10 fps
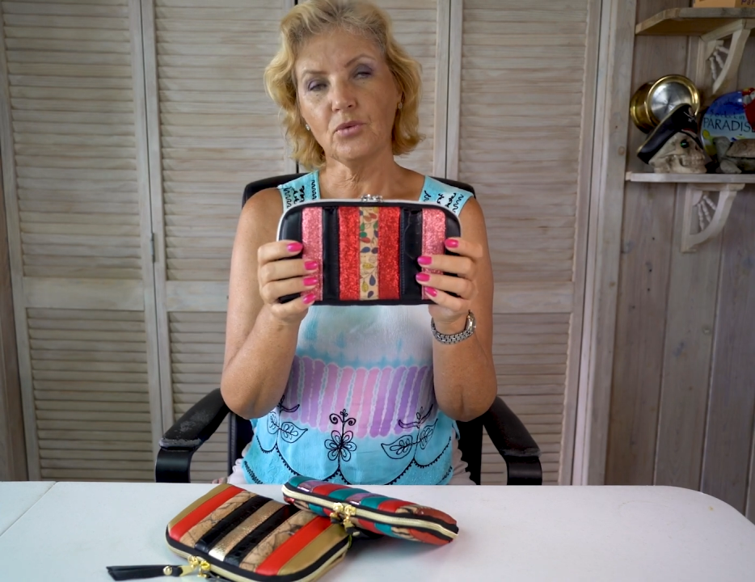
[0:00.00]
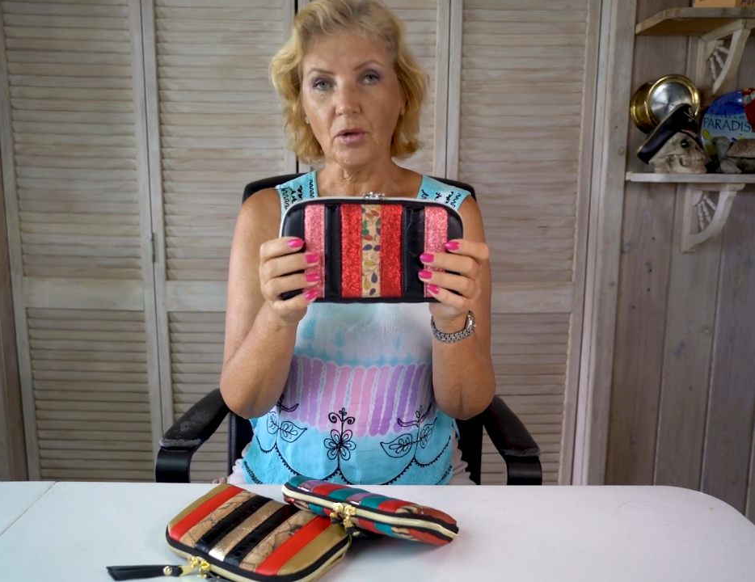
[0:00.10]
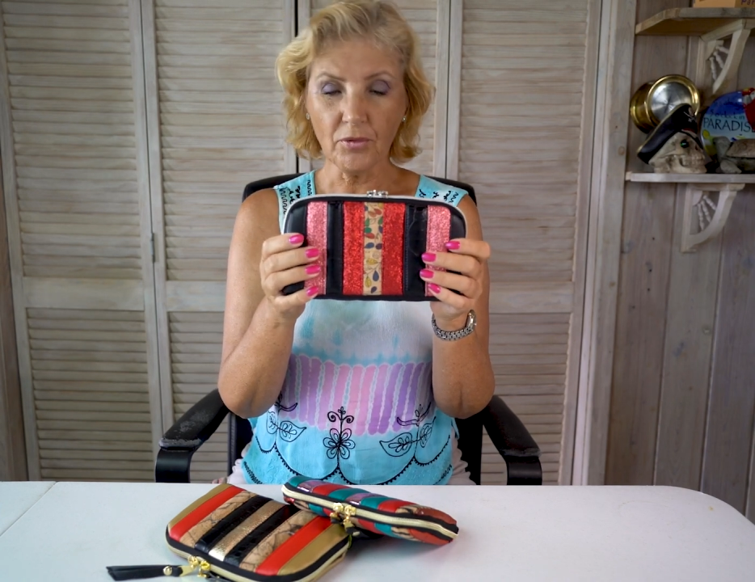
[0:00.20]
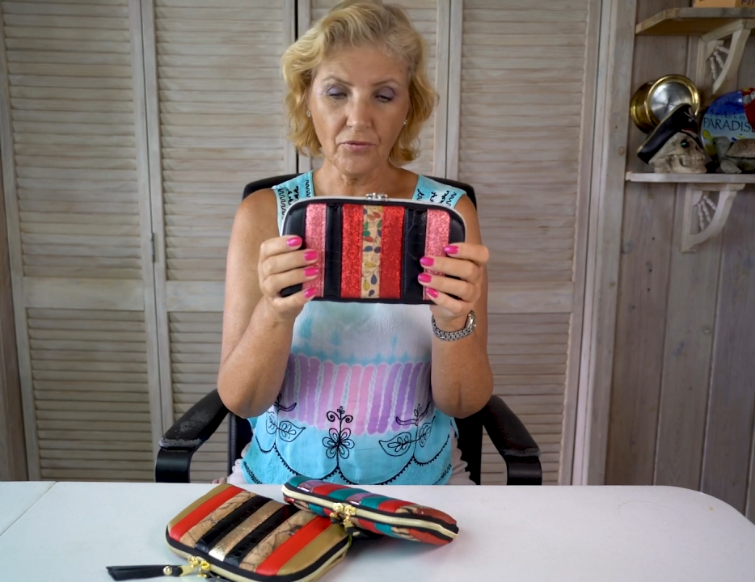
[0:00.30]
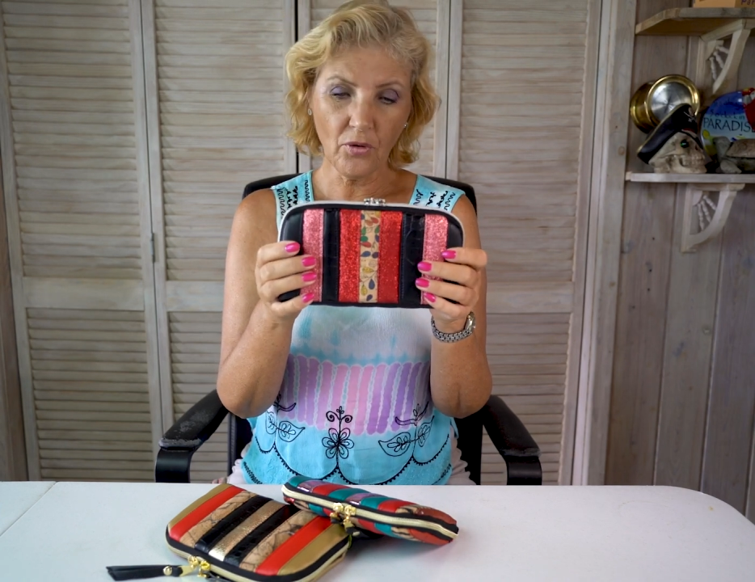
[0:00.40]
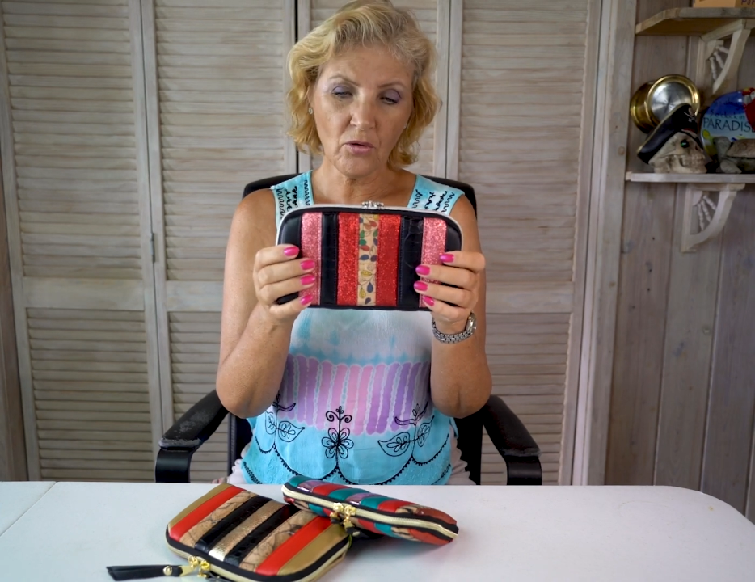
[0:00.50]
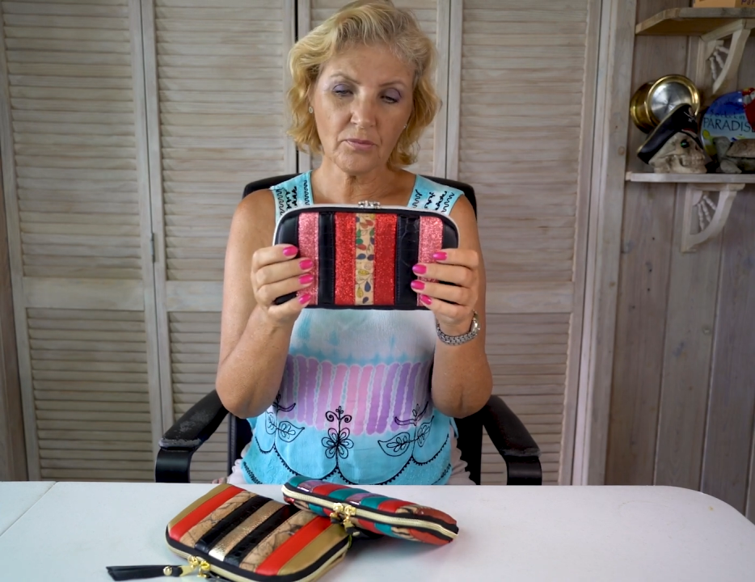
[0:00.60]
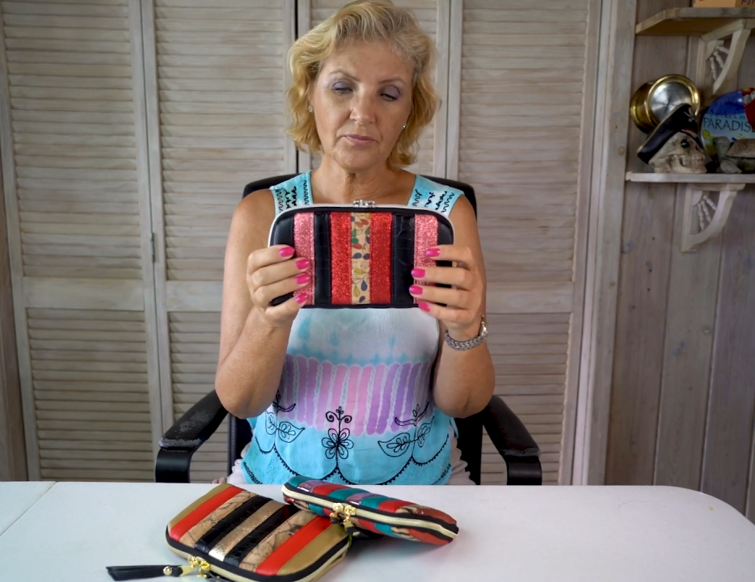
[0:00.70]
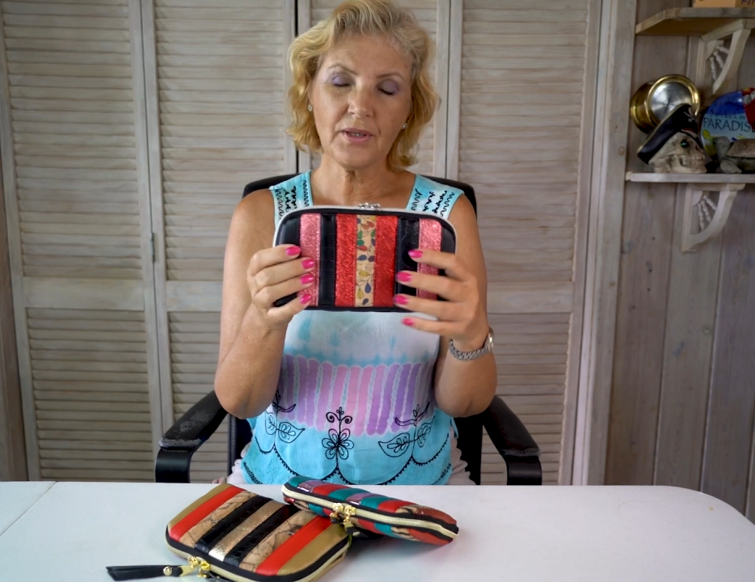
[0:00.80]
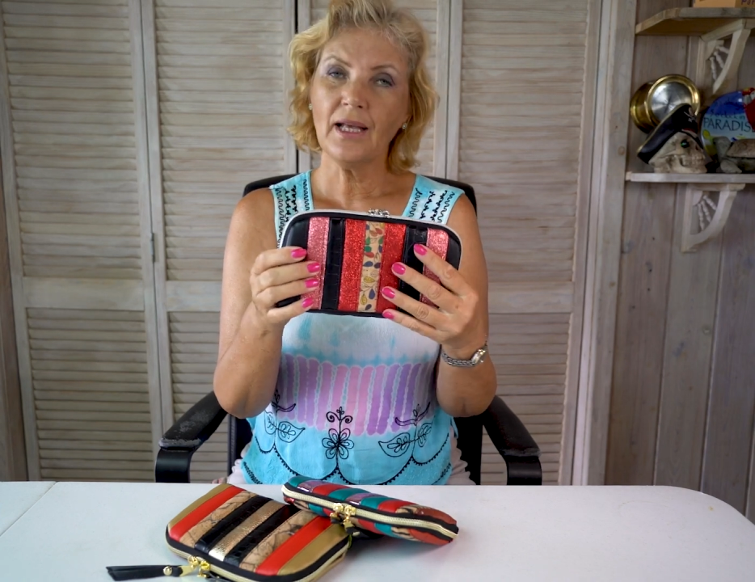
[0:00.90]
rubber foam
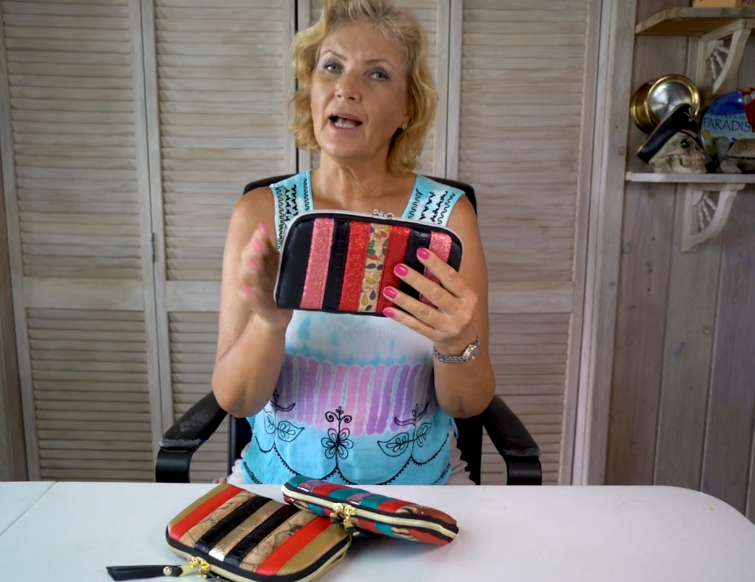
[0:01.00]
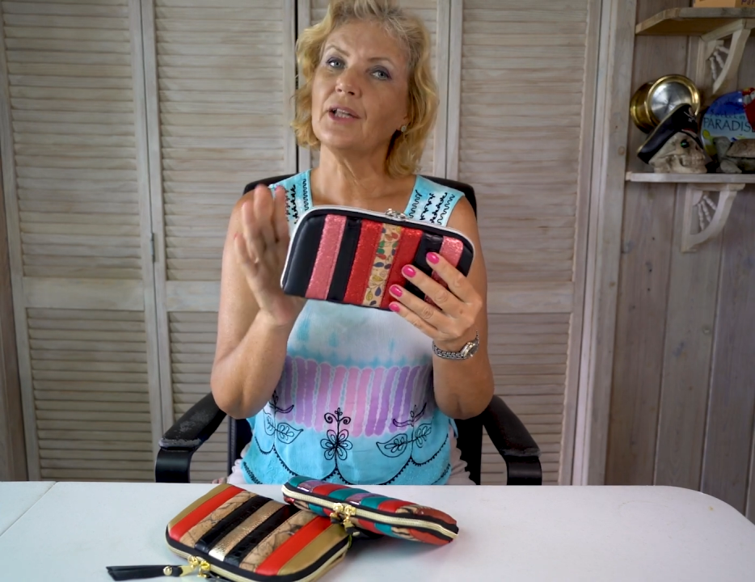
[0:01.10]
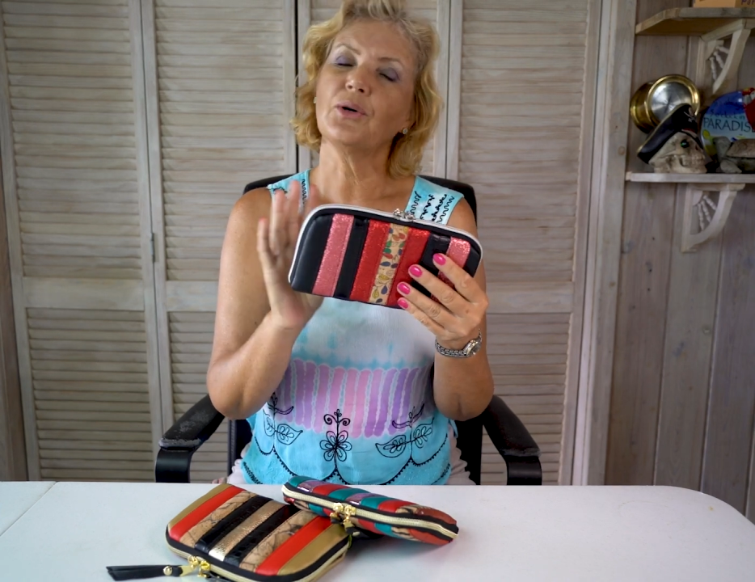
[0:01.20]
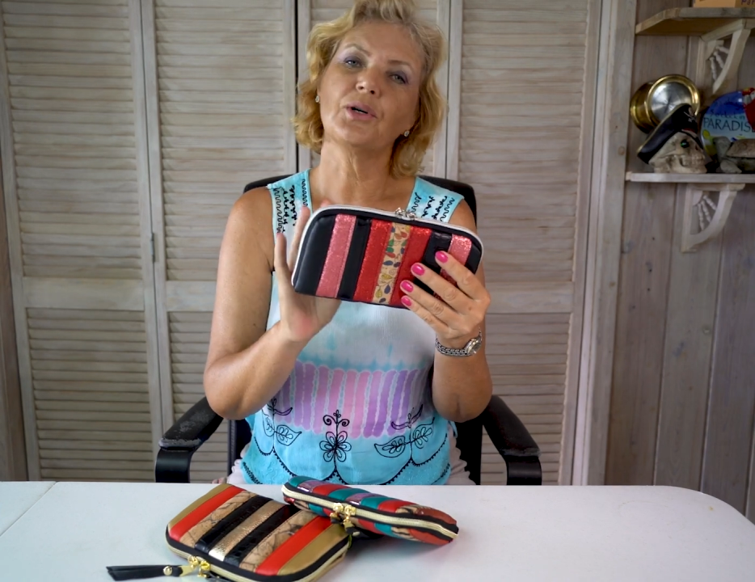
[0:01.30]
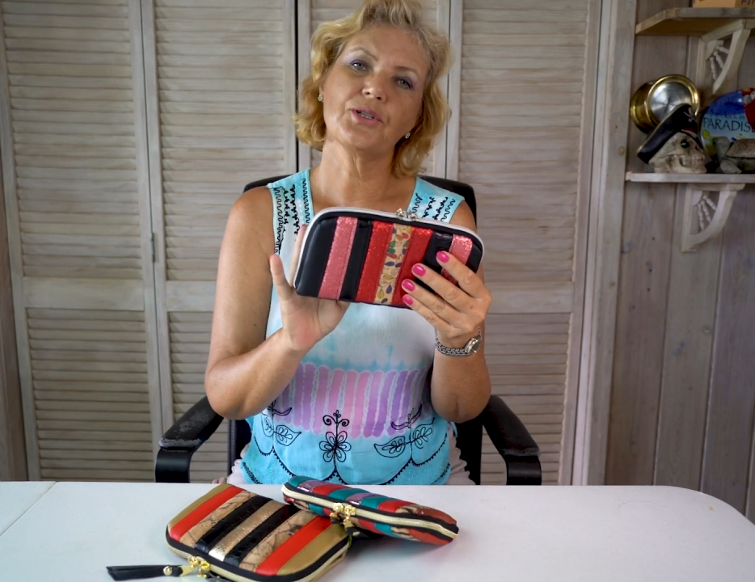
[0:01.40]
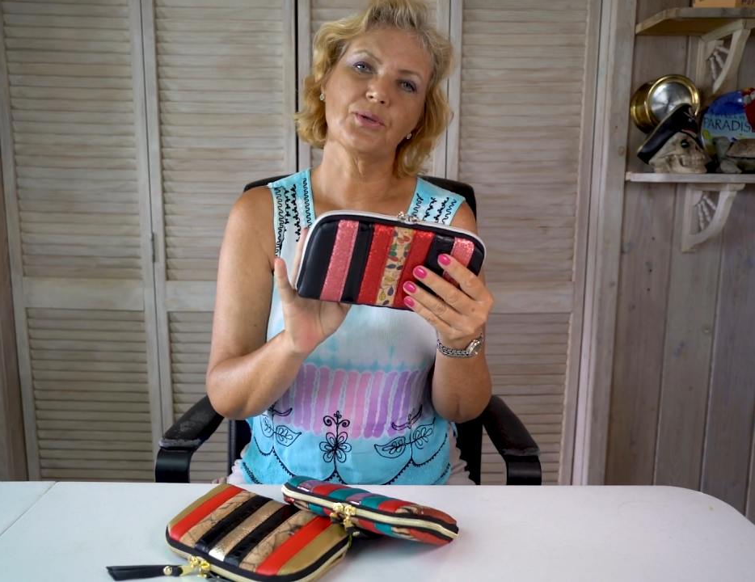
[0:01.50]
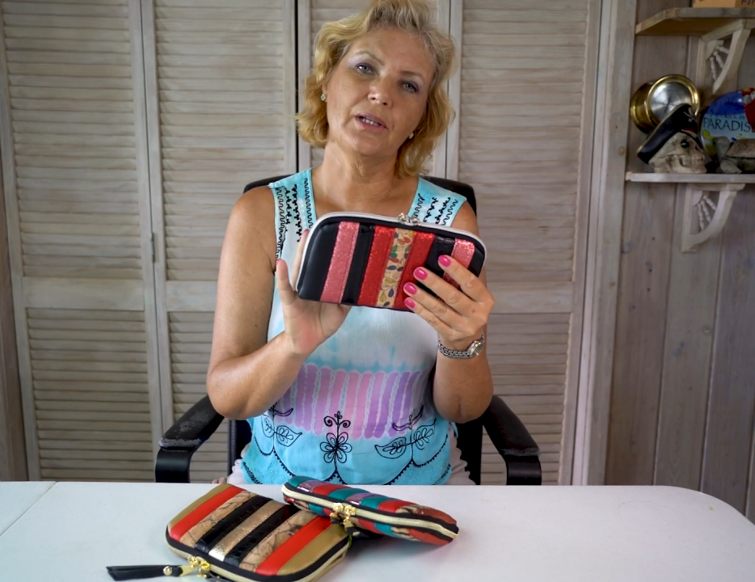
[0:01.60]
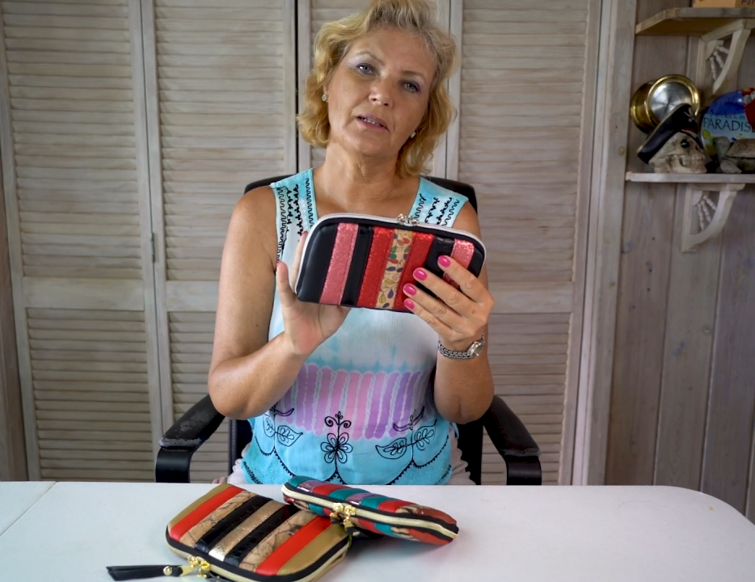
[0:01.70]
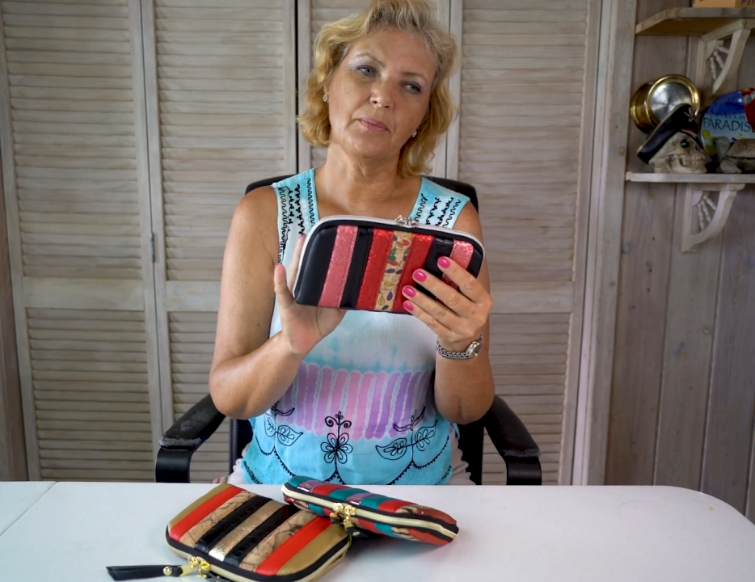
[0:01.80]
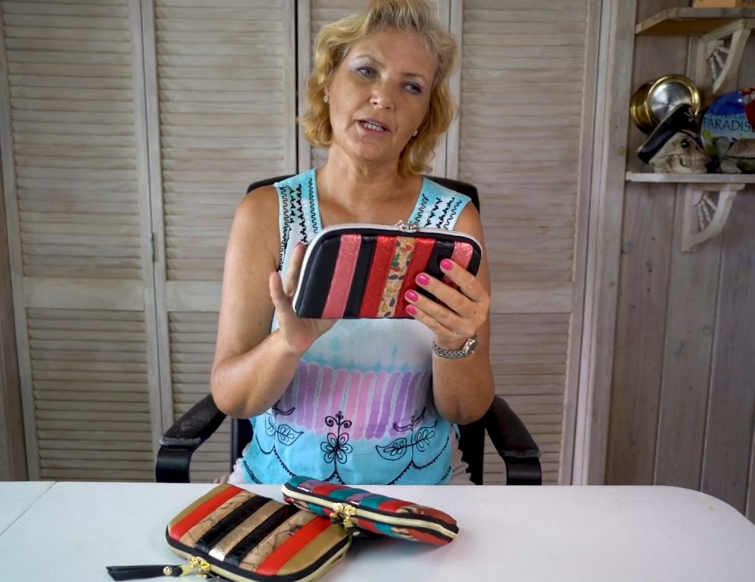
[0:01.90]
and also
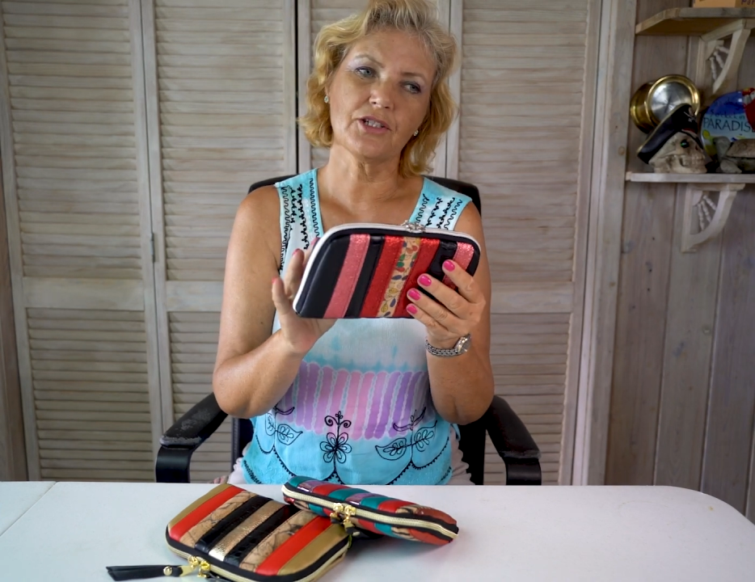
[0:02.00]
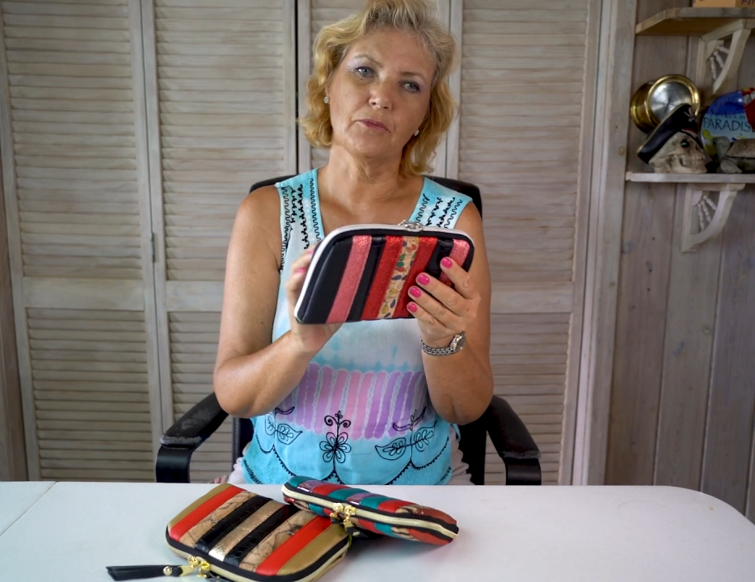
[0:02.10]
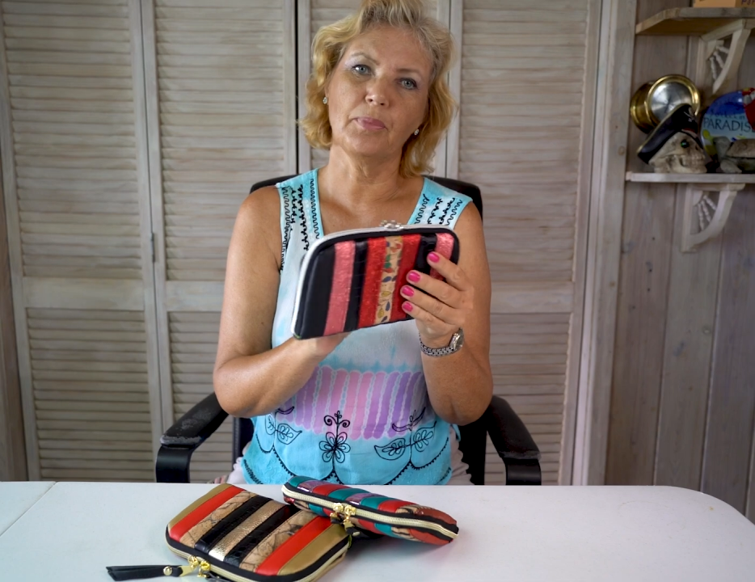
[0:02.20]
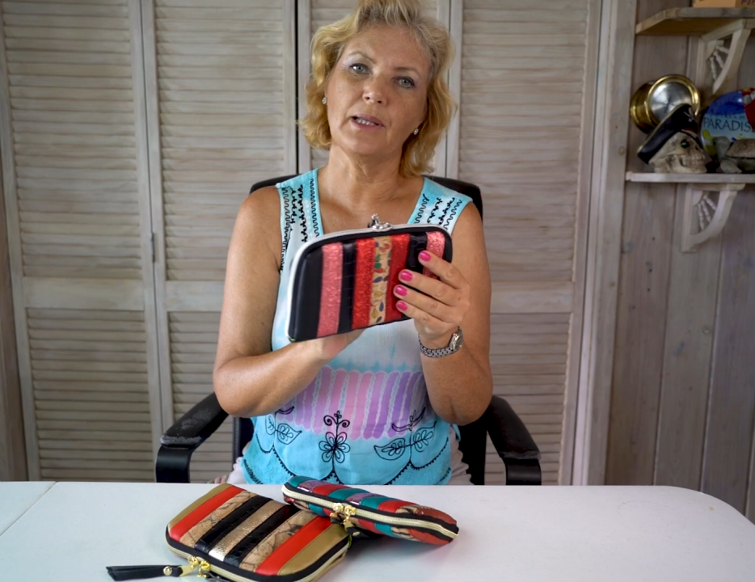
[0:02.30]
a little piece of